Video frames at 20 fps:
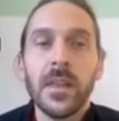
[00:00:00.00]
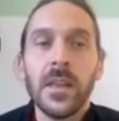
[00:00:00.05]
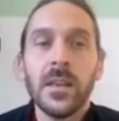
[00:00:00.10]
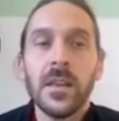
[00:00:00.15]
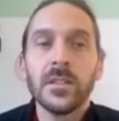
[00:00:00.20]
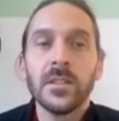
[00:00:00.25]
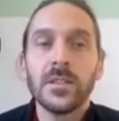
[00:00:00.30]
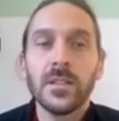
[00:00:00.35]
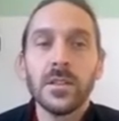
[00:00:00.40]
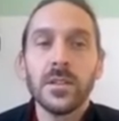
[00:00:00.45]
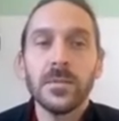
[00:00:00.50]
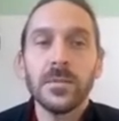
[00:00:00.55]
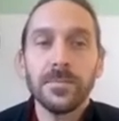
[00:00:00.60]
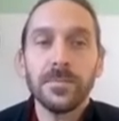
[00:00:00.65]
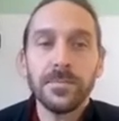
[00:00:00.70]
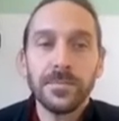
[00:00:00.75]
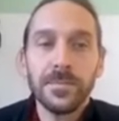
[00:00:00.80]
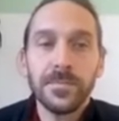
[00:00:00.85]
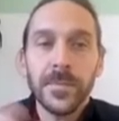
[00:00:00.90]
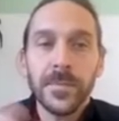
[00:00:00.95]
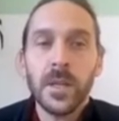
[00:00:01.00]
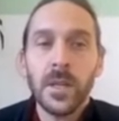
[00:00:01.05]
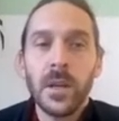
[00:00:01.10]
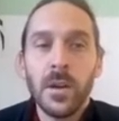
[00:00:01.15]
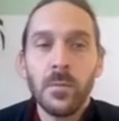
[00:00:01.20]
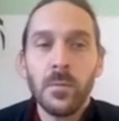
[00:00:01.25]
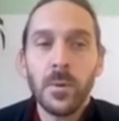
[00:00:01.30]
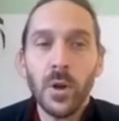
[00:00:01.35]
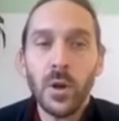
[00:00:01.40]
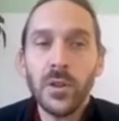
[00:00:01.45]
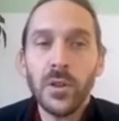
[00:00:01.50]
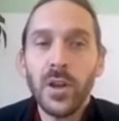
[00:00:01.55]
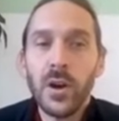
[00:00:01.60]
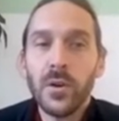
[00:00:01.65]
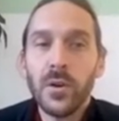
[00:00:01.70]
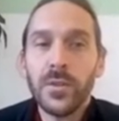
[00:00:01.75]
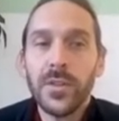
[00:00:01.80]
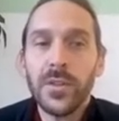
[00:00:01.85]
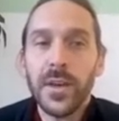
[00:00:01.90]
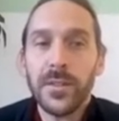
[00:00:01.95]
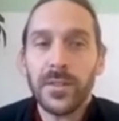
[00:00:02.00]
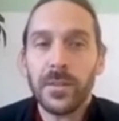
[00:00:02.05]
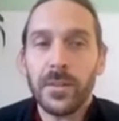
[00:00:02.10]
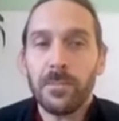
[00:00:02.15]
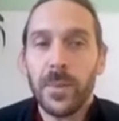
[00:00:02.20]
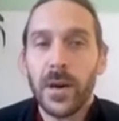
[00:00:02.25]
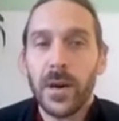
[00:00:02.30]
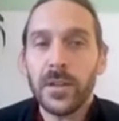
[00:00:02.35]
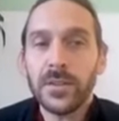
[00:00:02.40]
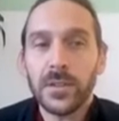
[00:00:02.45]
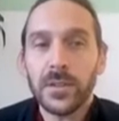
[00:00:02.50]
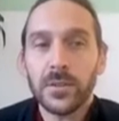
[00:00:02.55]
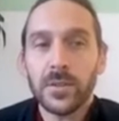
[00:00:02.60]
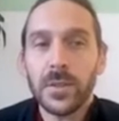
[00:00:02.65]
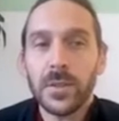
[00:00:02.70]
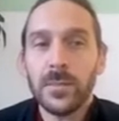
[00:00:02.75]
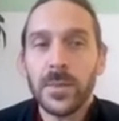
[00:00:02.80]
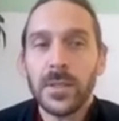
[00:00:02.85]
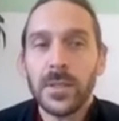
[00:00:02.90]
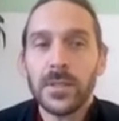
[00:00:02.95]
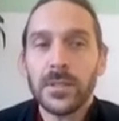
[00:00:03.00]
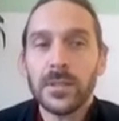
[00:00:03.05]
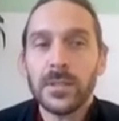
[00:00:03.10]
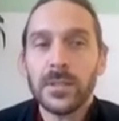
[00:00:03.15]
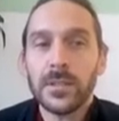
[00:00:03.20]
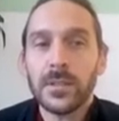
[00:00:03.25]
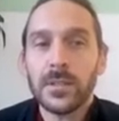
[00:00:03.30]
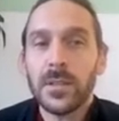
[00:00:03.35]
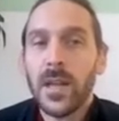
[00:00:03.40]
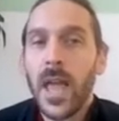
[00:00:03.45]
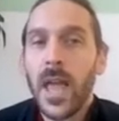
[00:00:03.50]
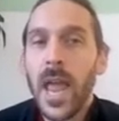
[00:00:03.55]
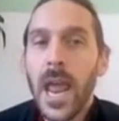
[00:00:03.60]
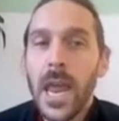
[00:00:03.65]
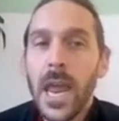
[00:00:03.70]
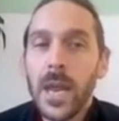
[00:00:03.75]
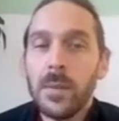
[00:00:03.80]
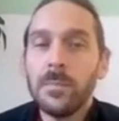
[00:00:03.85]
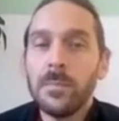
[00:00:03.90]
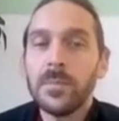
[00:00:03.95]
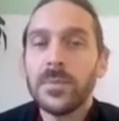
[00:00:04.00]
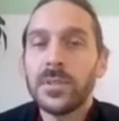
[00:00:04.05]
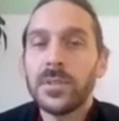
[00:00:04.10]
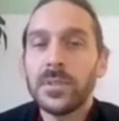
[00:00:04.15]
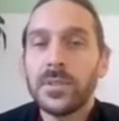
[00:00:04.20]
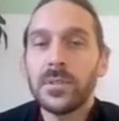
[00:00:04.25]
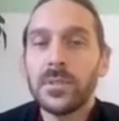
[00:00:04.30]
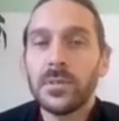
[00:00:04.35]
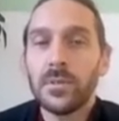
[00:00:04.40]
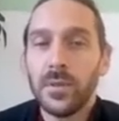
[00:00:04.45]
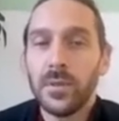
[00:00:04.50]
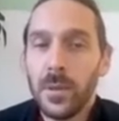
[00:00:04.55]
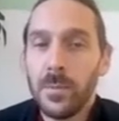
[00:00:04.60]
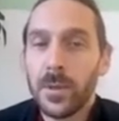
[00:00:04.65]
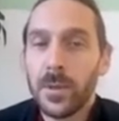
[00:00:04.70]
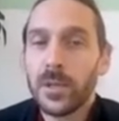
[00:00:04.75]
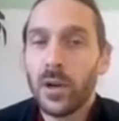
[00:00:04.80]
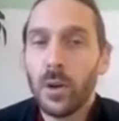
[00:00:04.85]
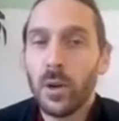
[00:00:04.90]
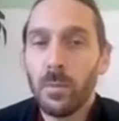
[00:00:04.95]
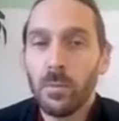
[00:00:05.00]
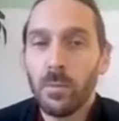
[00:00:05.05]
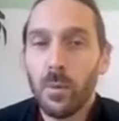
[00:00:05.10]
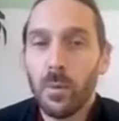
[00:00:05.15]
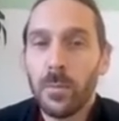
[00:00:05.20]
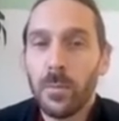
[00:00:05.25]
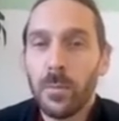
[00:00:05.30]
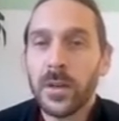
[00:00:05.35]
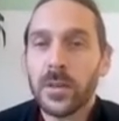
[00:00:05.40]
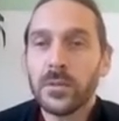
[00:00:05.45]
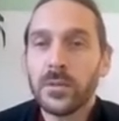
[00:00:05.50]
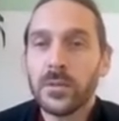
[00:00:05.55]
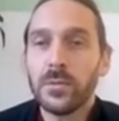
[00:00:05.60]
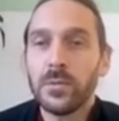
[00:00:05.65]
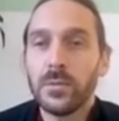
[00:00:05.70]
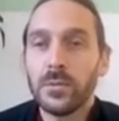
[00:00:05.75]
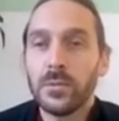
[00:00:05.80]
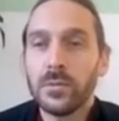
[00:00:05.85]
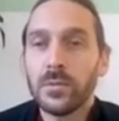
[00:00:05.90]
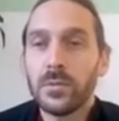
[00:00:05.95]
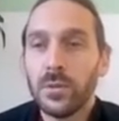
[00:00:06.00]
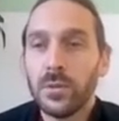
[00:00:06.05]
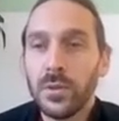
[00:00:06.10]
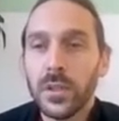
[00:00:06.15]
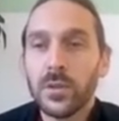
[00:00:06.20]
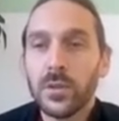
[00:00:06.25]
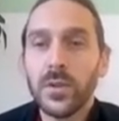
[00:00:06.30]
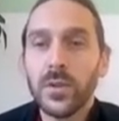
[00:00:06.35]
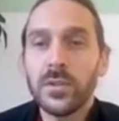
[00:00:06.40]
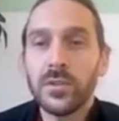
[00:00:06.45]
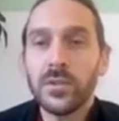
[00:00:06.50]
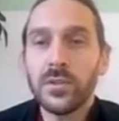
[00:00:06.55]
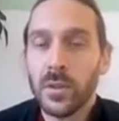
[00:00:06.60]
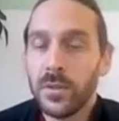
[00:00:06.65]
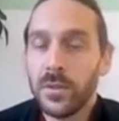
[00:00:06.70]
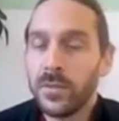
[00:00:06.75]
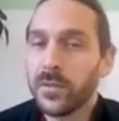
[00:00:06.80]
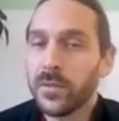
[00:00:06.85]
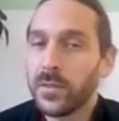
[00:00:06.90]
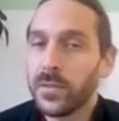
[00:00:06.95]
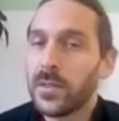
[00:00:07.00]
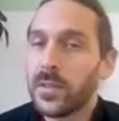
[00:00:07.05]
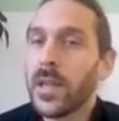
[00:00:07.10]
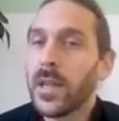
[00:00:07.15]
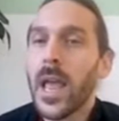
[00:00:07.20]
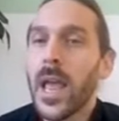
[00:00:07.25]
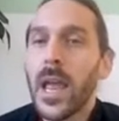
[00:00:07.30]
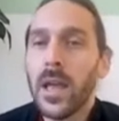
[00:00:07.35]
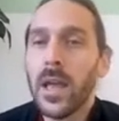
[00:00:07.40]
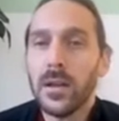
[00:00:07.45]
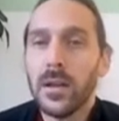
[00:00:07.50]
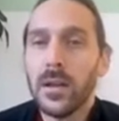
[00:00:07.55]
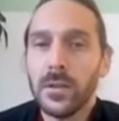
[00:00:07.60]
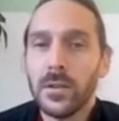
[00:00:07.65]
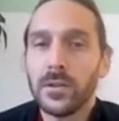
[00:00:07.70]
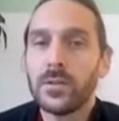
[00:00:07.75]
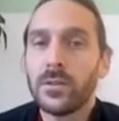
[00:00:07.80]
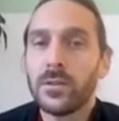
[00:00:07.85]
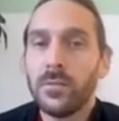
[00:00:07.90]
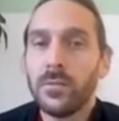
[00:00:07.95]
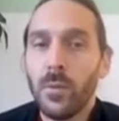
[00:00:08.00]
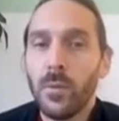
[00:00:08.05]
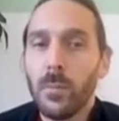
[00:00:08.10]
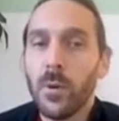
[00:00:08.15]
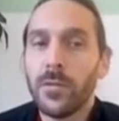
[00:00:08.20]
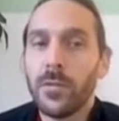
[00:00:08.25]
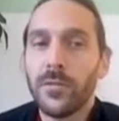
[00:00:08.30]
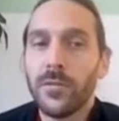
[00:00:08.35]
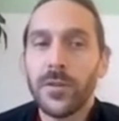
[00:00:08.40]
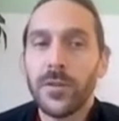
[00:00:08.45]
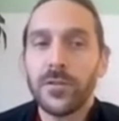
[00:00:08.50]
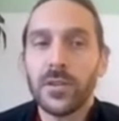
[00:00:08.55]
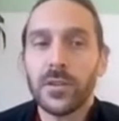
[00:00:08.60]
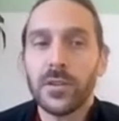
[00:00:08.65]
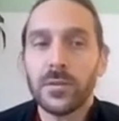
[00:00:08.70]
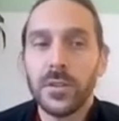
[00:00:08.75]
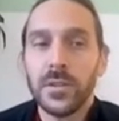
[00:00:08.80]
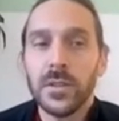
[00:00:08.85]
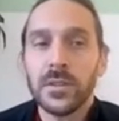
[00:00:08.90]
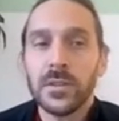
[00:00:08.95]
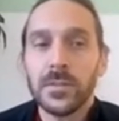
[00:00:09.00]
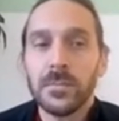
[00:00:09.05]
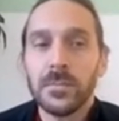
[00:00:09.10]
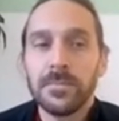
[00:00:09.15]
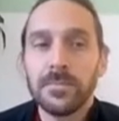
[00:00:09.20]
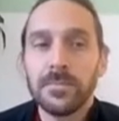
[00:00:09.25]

So we all know that the Paris Agreement aims to limit global warming to 2 degrees or even 1.5 degrees.